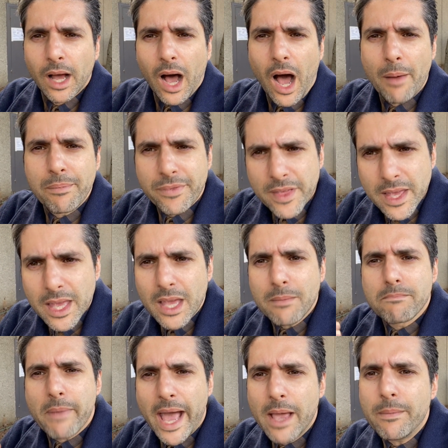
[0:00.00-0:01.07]
I'm thinking
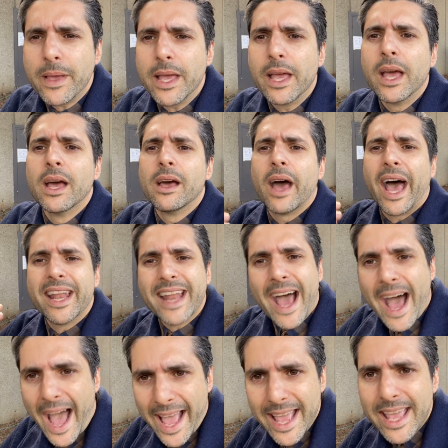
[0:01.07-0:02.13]
maybe an
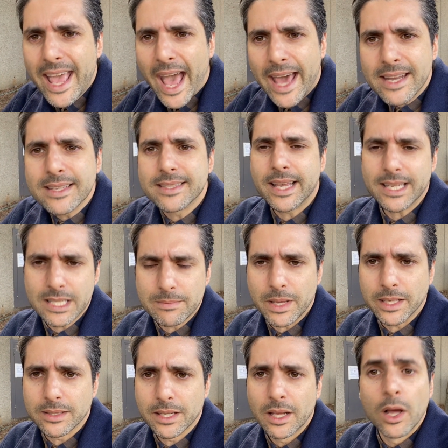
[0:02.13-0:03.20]
ACAT
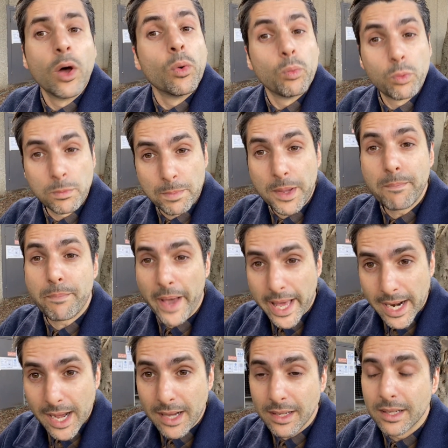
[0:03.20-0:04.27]
assessment would be
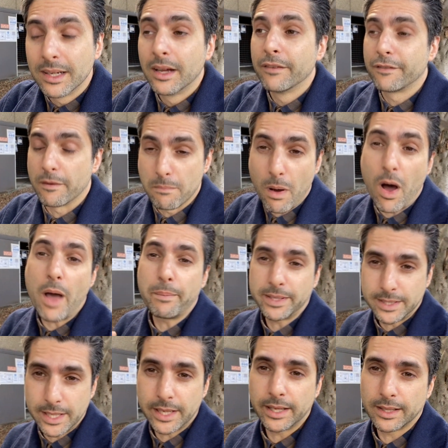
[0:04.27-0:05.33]
better for my
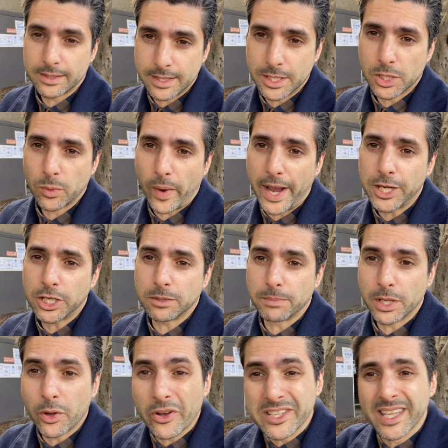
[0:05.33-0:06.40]
particular situation,
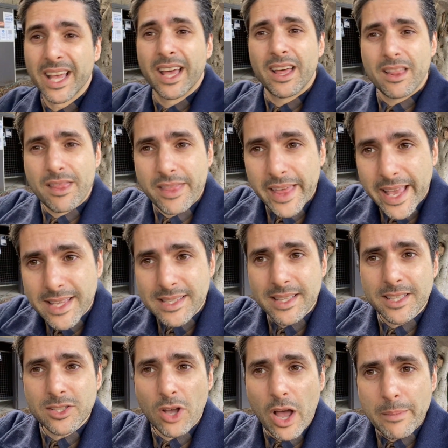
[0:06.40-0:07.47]
because these are the
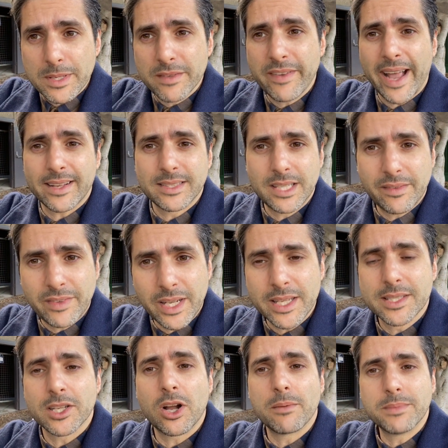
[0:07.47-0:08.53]
types of activities
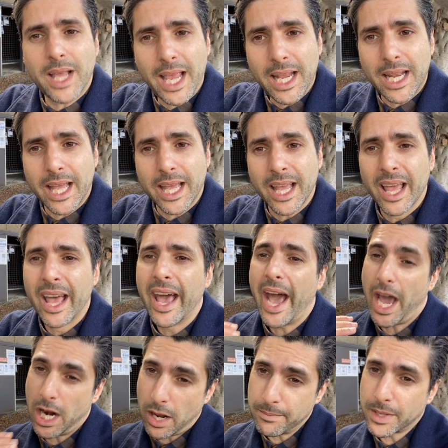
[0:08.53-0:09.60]
that I'm needing,
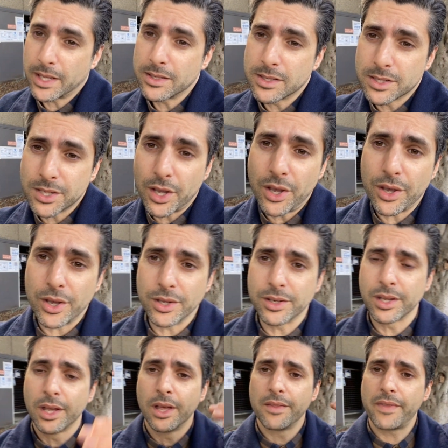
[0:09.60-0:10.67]
and I'm concerned
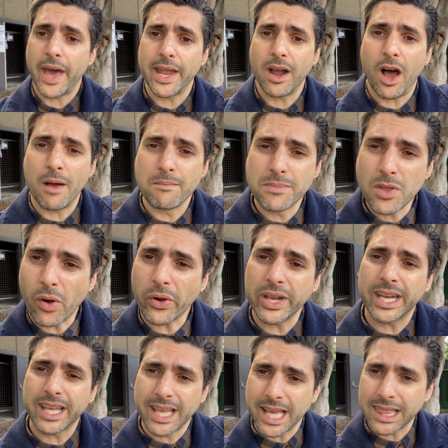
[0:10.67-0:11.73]
that I'm not going
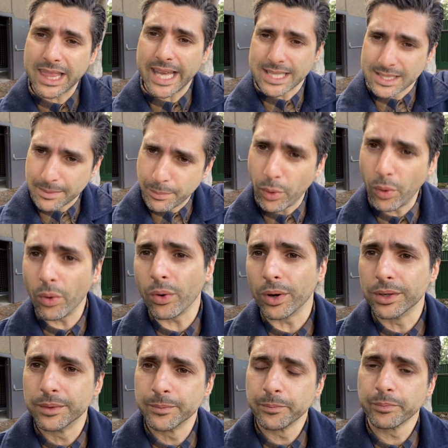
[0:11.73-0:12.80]
to get that support
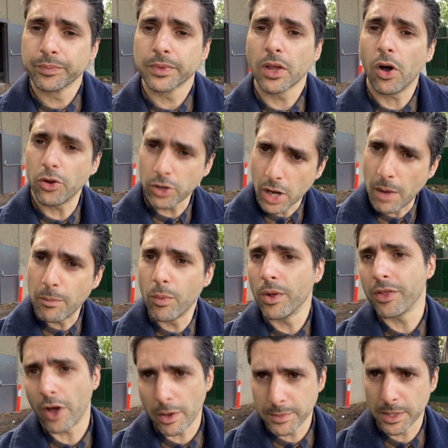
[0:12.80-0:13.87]
on a Commonwealth
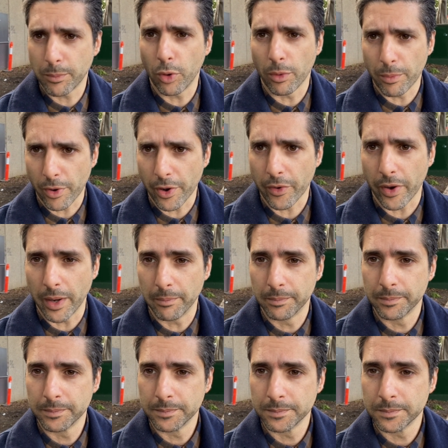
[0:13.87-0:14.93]
Home Support Program.
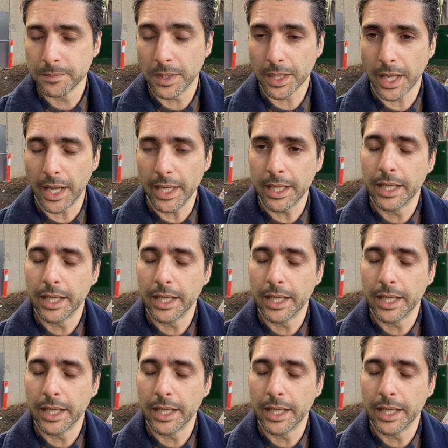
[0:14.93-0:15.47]
Okay?